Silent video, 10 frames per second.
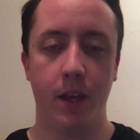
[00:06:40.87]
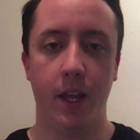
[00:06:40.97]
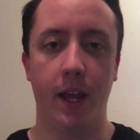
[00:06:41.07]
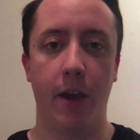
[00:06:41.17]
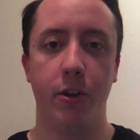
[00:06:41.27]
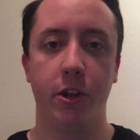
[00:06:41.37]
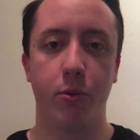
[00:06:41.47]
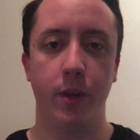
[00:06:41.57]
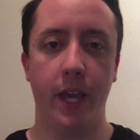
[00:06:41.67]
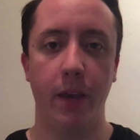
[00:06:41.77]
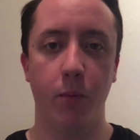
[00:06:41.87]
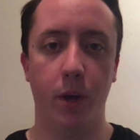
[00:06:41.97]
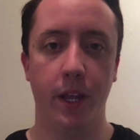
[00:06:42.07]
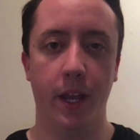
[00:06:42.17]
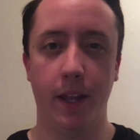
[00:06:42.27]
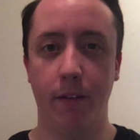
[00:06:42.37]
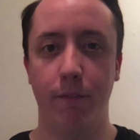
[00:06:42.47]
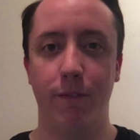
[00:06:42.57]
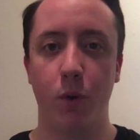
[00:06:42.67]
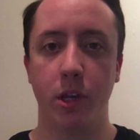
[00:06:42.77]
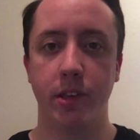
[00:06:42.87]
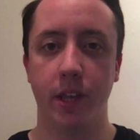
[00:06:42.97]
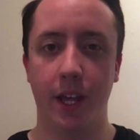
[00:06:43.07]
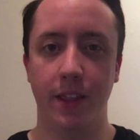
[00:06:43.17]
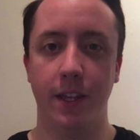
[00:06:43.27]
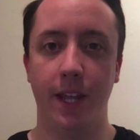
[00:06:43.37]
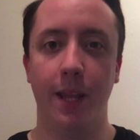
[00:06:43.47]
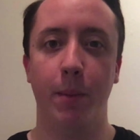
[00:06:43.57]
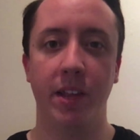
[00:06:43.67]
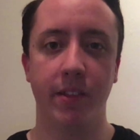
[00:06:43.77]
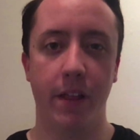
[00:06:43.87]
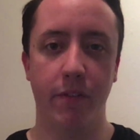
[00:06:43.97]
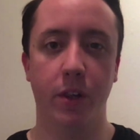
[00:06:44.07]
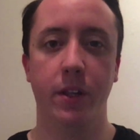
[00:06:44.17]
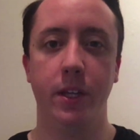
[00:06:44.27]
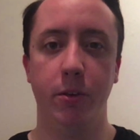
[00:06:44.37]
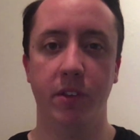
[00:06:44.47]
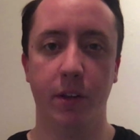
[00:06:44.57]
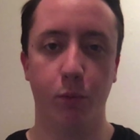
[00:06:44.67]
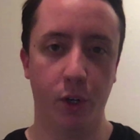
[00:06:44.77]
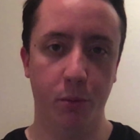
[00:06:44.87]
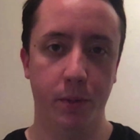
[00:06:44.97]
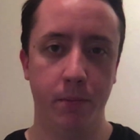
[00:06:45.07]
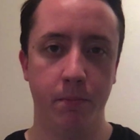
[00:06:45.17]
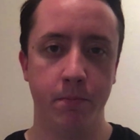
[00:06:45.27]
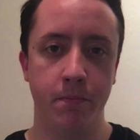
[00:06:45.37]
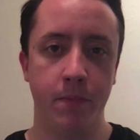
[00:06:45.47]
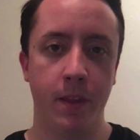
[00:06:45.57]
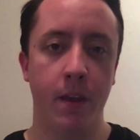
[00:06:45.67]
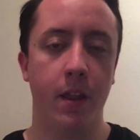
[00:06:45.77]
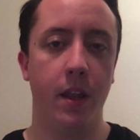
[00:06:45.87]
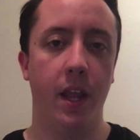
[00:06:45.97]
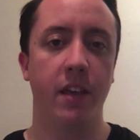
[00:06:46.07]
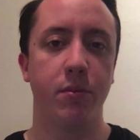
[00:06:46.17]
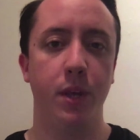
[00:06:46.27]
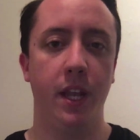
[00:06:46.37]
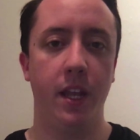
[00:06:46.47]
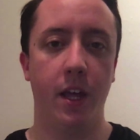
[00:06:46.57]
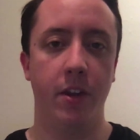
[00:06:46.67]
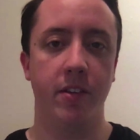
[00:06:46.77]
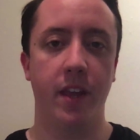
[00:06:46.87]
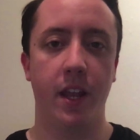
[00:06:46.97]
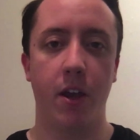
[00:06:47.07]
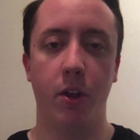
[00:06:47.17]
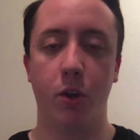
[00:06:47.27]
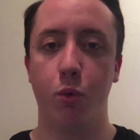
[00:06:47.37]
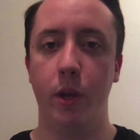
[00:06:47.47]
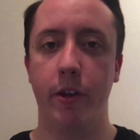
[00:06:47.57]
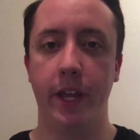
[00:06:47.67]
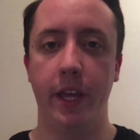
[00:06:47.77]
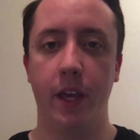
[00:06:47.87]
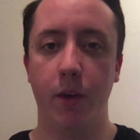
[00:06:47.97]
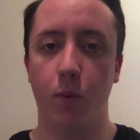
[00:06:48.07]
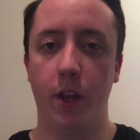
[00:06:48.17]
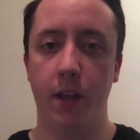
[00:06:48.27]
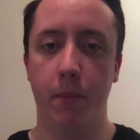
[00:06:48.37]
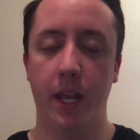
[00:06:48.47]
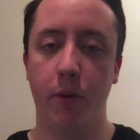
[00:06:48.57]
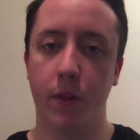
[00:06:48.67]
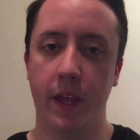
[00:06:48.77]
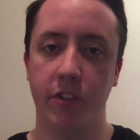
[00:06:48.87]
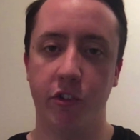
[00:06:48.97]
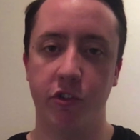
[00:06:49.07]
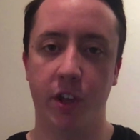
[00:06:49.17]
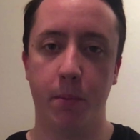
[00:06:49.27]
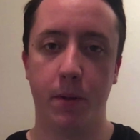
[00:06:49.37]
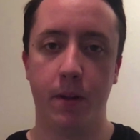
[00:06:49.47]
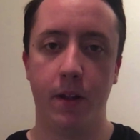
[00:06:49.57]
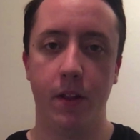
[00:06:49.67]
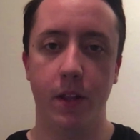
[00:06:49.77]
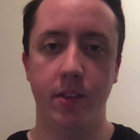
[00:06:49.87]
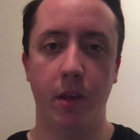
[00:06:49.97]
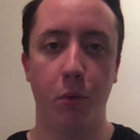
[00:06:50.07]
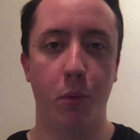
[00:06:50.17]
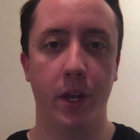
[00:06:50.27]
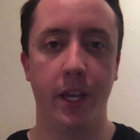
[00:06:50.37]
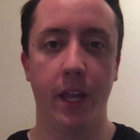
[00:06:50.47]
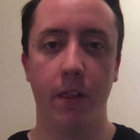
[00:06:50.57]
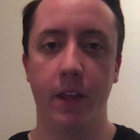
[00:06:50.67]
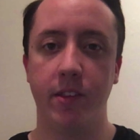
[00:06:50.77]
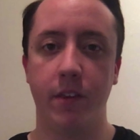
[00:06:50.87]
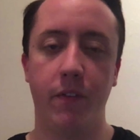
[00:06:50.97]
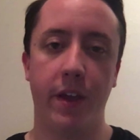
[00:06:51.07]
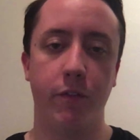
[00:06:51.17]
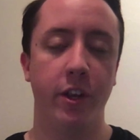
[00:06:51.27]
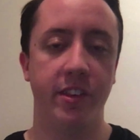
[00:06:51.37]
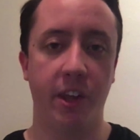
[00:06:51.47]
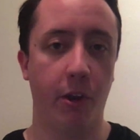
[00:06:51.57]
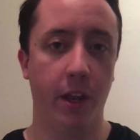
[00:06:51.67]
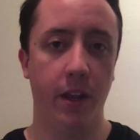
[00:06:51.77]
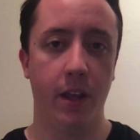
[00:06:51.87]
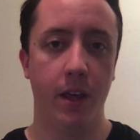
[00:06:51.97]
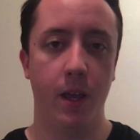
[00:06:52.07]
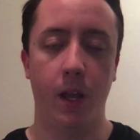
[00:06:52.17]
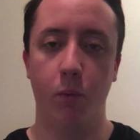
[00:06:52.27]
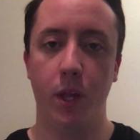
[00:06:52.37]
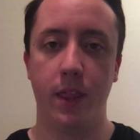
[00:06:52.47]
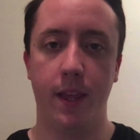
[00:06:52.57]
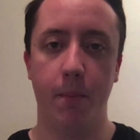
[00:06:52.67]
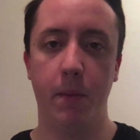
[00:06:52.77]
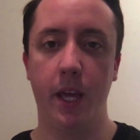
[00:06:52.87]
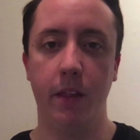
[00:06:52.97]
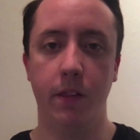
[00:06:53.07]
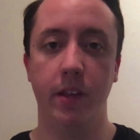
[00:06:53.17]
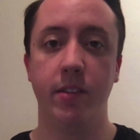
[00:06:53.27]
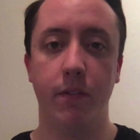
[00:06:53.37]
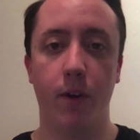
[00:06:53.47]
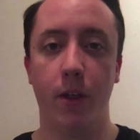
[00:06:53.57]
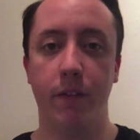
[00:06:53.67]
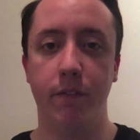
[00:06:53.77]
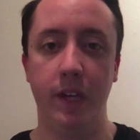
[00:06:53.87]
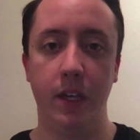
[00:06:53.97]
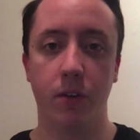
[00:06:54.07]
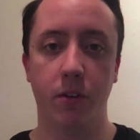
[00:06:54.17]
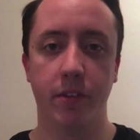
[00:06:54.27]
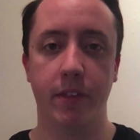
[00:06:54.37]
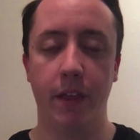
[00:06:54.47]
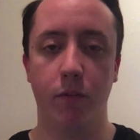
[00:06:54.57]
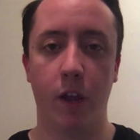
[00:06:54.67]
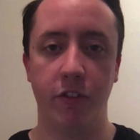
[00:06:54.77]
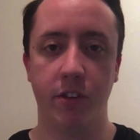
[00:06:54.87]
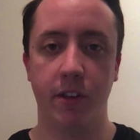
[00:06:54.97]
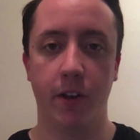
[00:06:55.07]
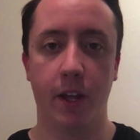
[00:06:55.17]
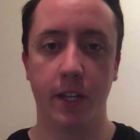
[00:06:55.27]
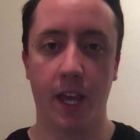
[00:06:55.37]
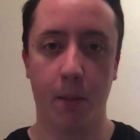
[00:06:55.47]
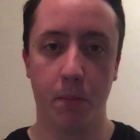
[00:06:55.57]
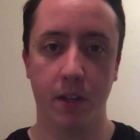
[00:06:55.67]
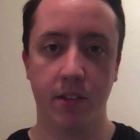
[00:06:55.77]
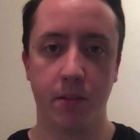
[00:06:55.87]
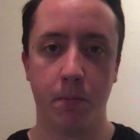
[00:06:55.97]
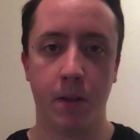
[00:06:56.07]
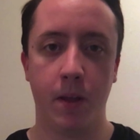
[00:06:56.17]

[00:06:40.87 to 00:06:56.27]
and how to create one and enforce it at the database level using Room. Next, we need to understand how to query a one-to-many relationship. Let's say we want to get a list of every student and with them a list of all the vehicles they've registered on campus.